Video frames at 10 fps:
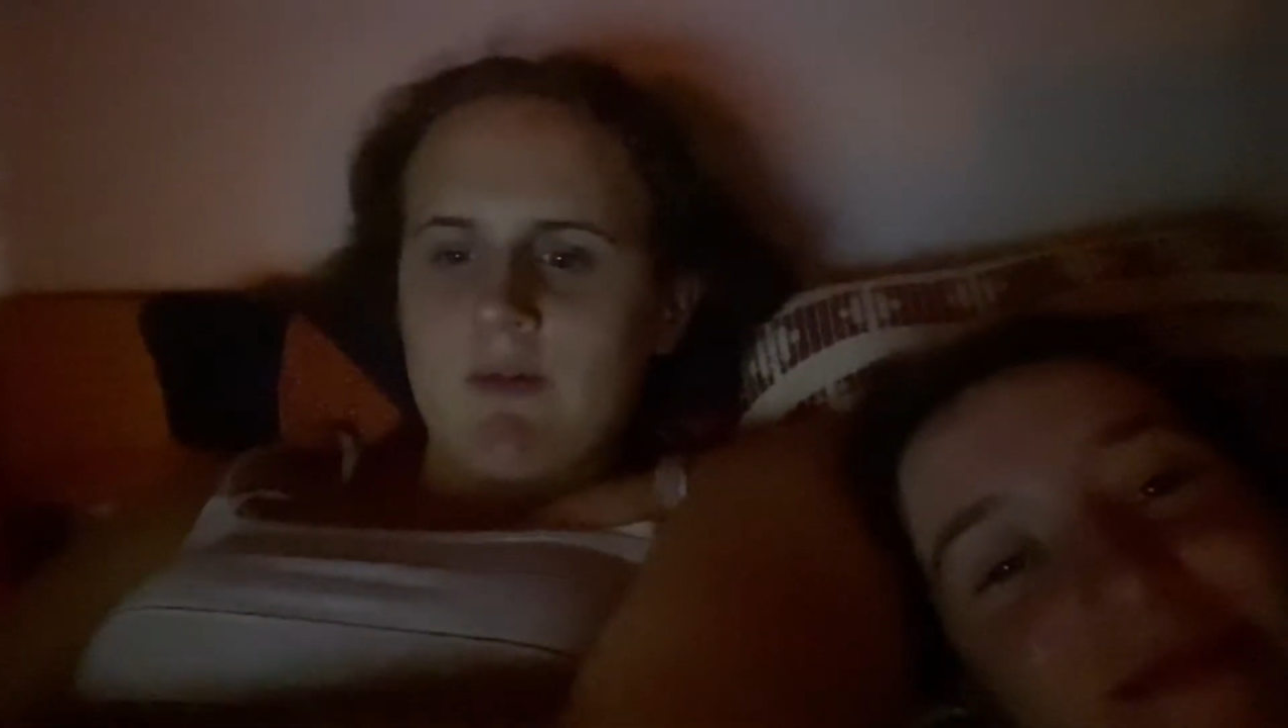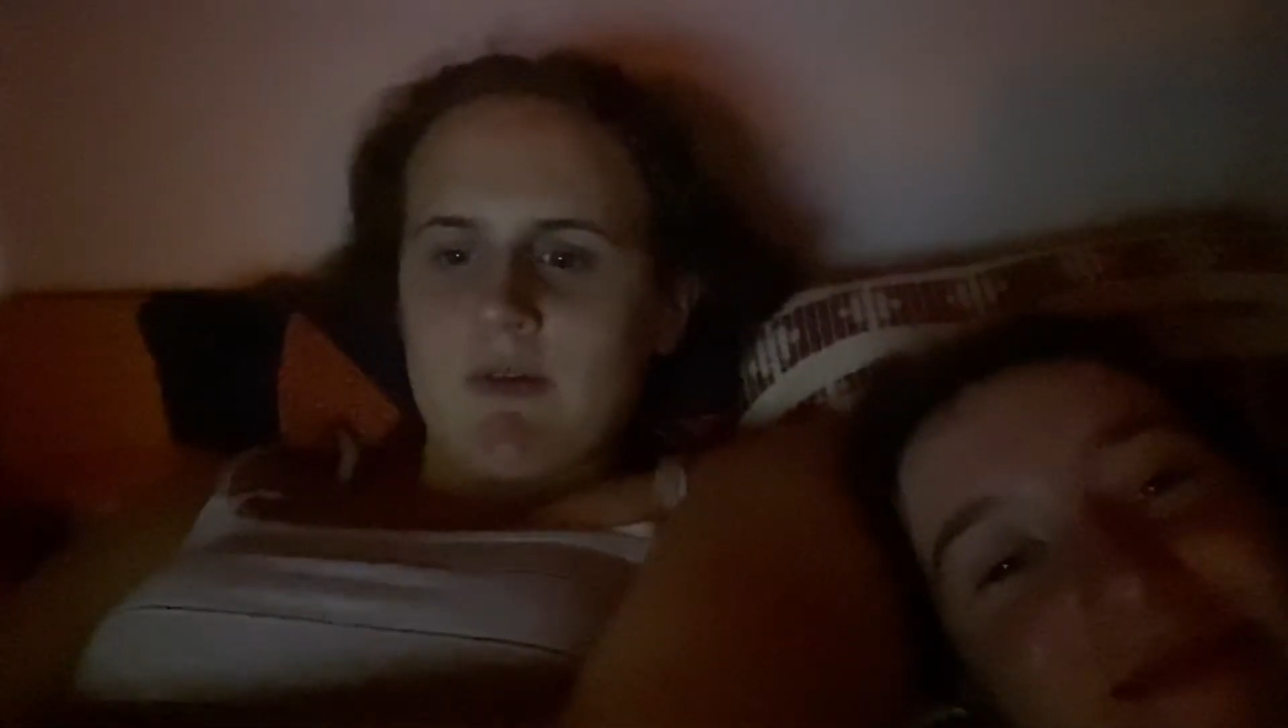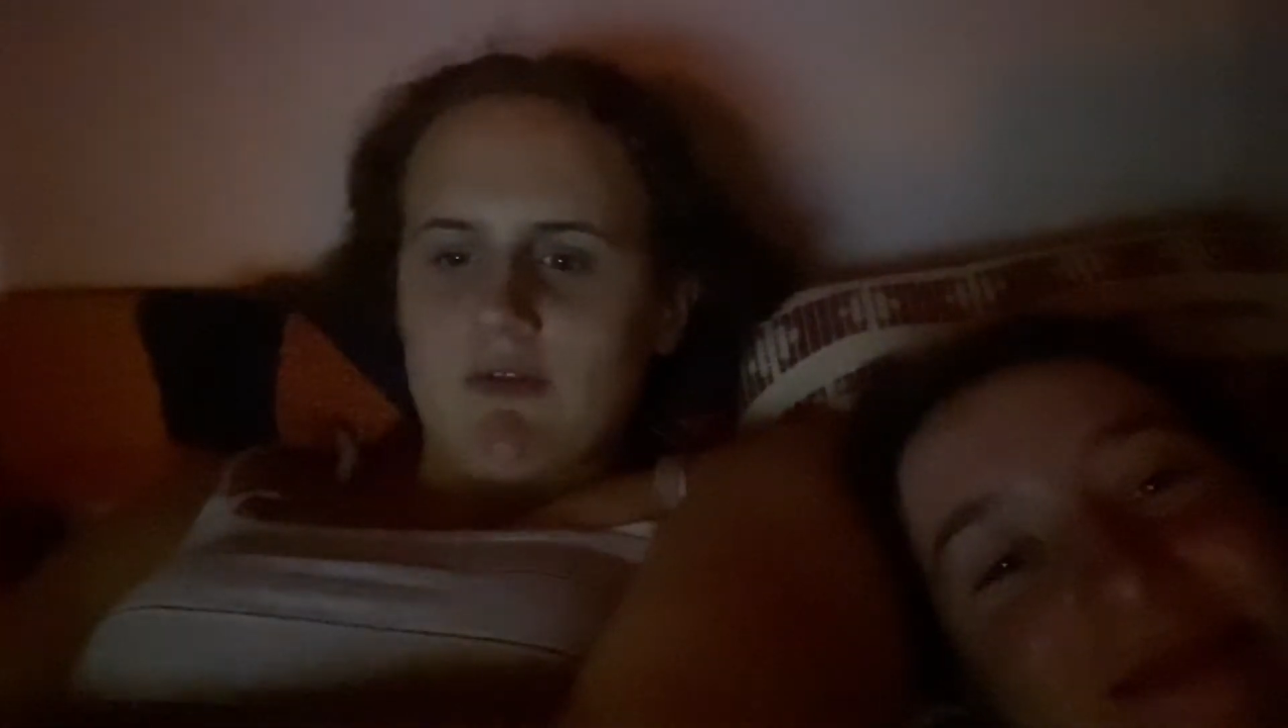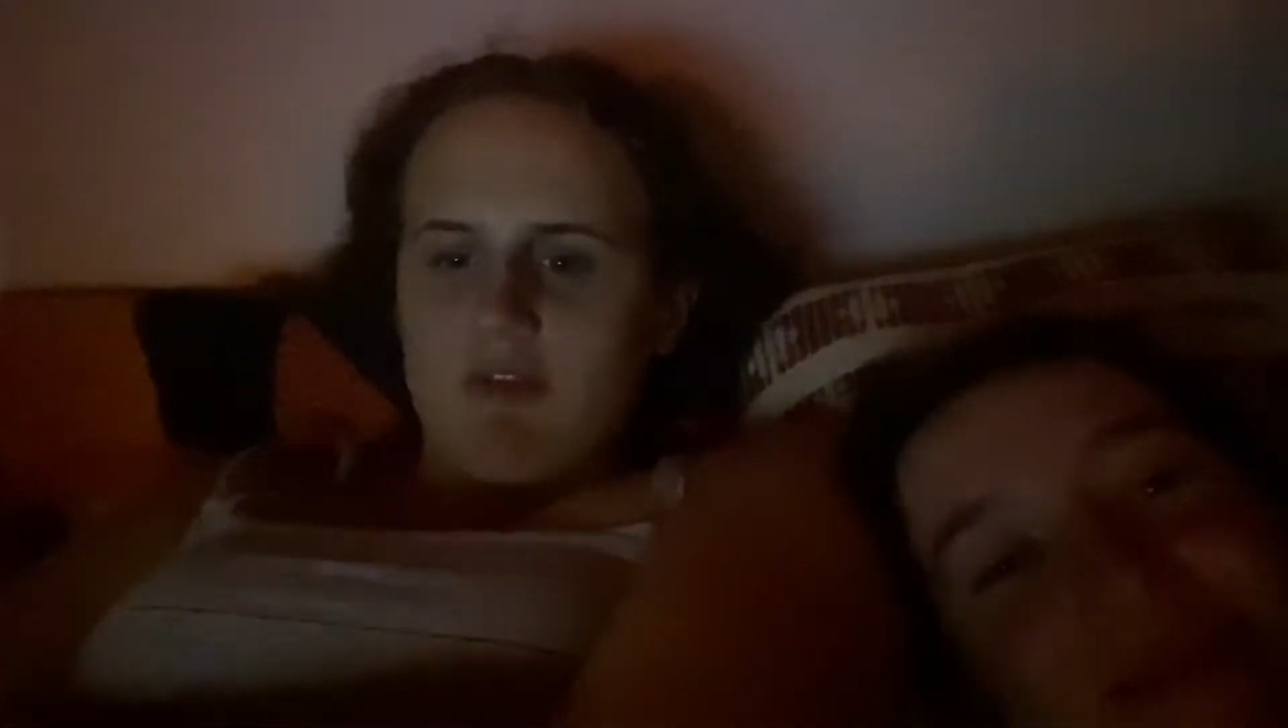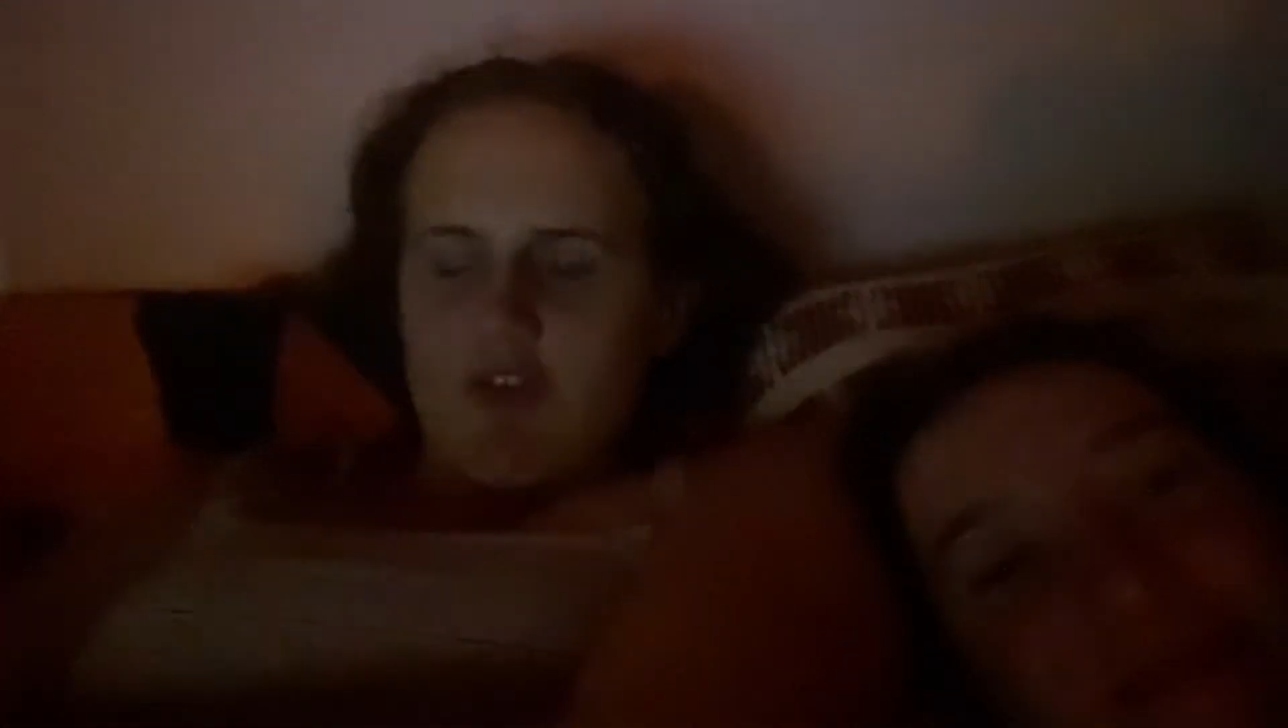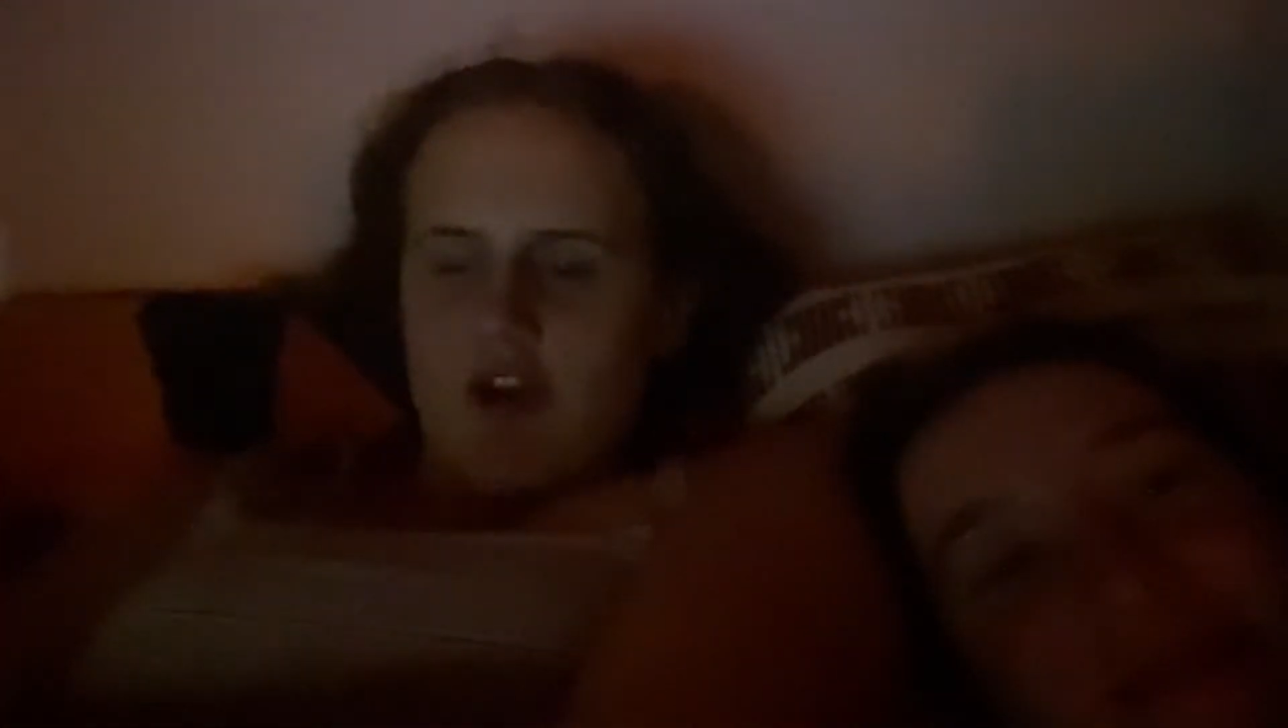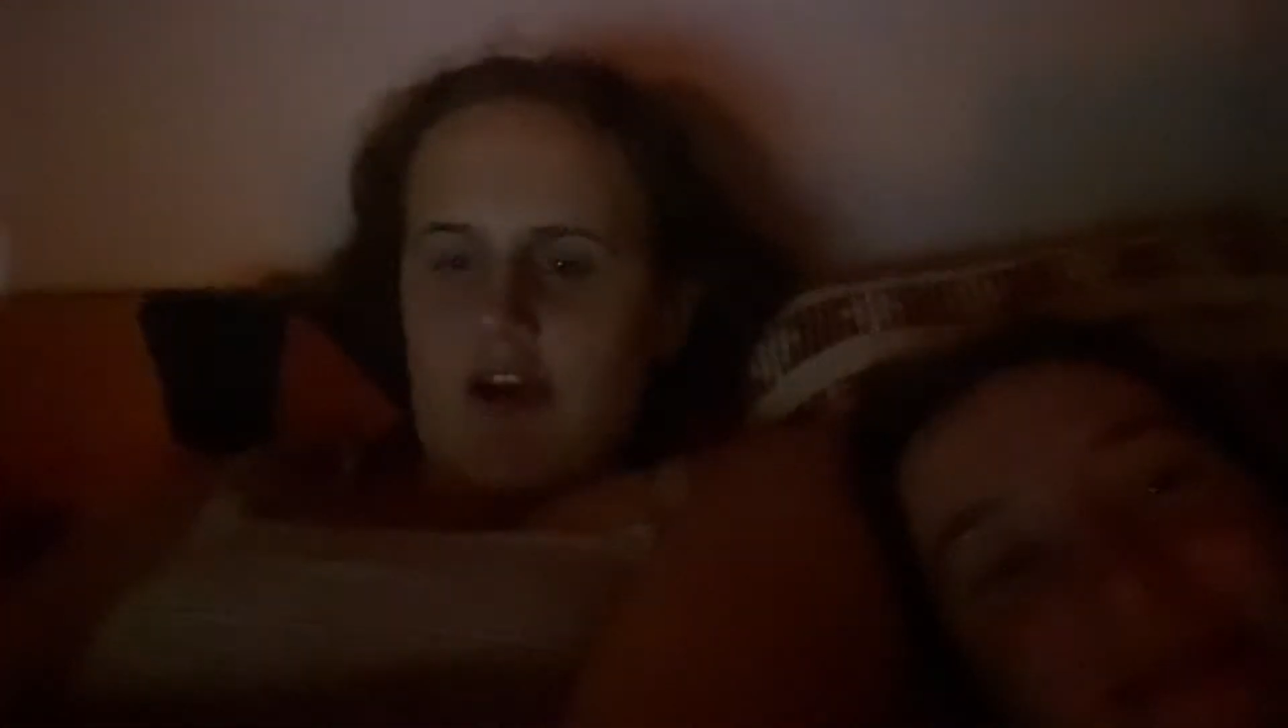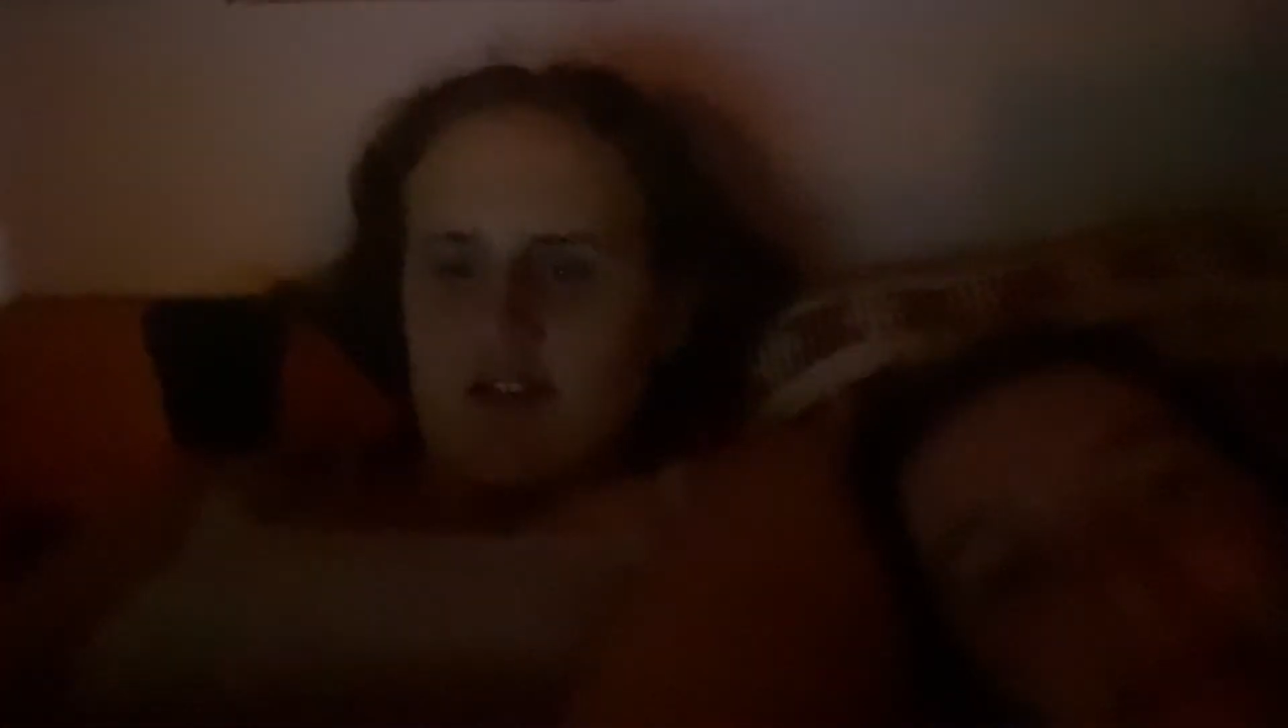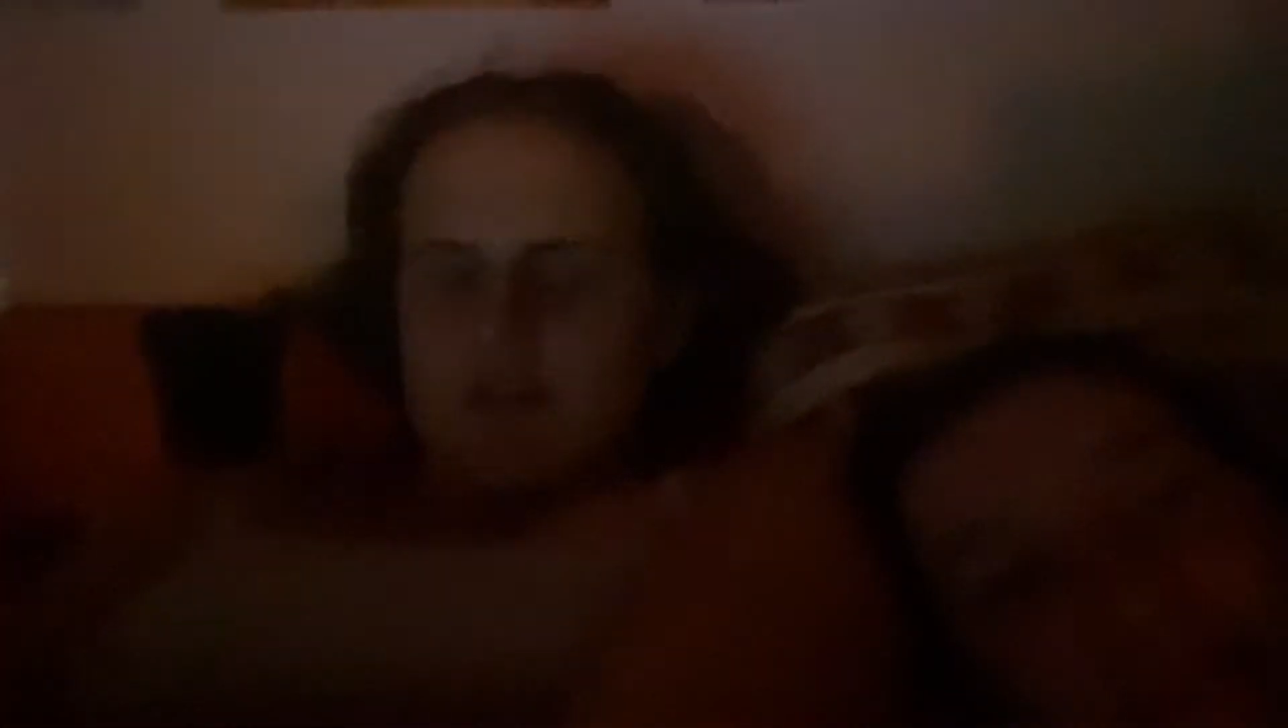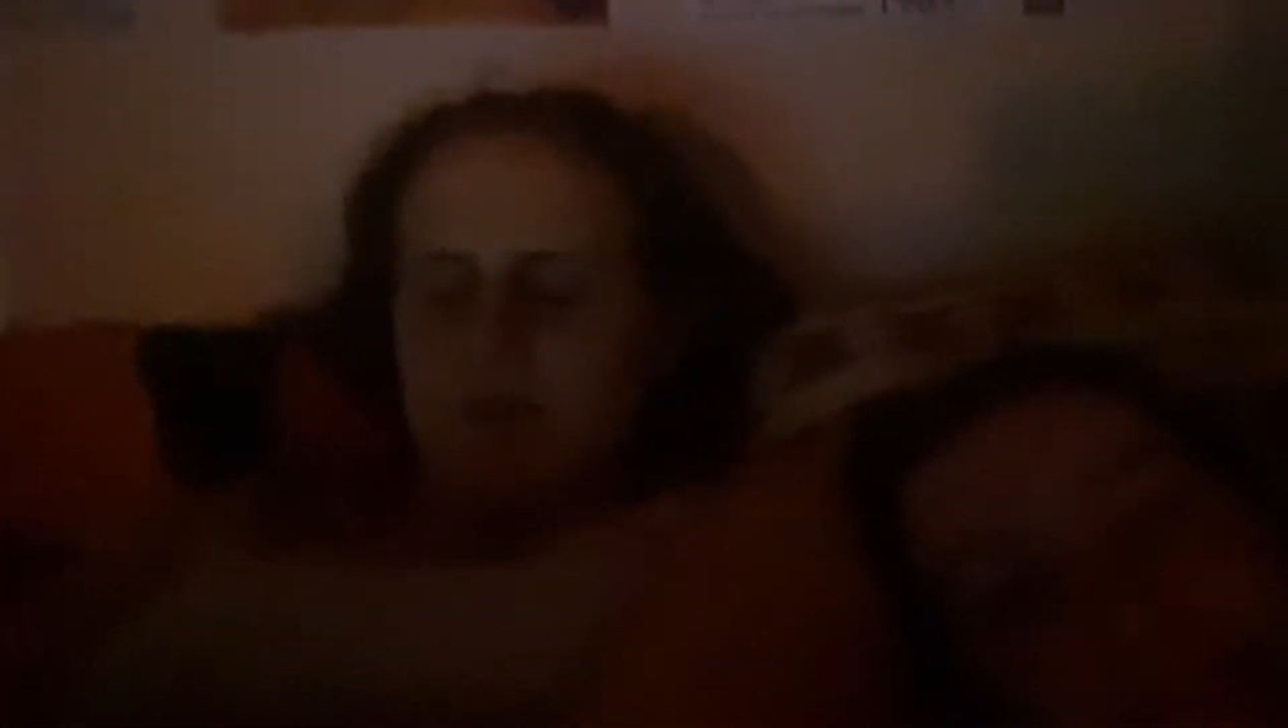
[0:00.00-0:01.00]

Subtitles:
bit jut,